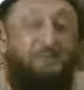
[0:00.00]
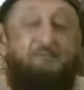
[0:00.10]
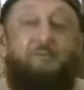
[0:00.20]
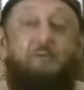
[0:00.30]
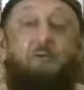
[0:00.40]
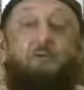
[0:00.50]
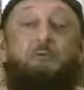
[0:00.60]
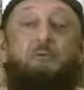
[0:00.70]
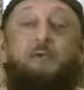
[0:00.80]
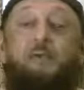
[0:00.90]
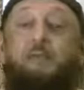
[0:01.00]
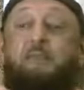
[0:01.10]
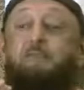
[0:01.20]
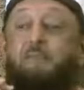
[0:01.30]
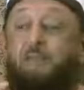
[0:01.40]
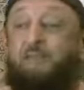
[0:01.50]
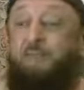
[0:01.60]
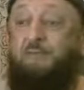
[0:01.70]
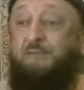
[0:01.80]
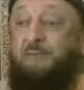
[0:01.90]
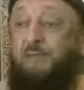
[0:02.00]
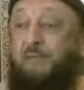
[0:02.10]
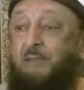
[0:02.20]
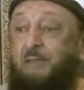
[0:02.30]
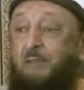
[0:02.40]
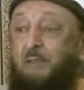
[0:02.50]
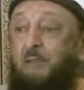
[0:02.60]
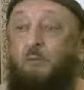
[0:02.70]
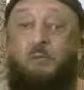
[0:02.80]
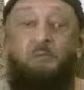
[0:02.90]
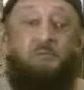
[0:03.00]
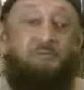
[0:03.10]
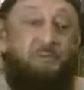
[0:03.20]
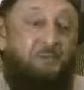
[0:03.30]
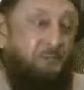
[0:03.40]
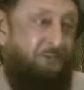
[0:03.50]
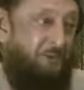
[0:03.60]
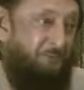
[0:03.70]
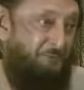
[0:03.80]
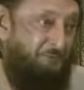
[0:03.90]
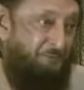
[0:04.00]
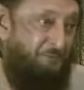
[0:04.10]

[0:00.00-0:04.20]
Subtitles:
I say, go to any village where Muslims live.